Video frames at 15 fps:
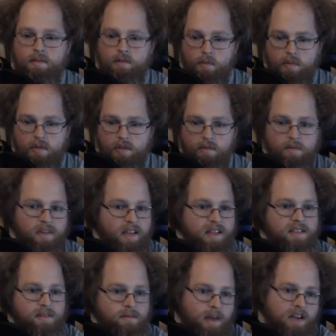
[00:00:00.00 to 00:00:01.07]
Oops,
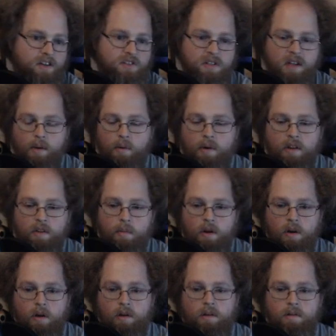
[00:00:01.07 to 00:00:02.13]
that's actually not one of them at
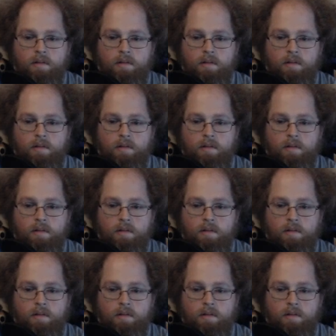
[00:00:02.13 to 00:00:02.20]
all.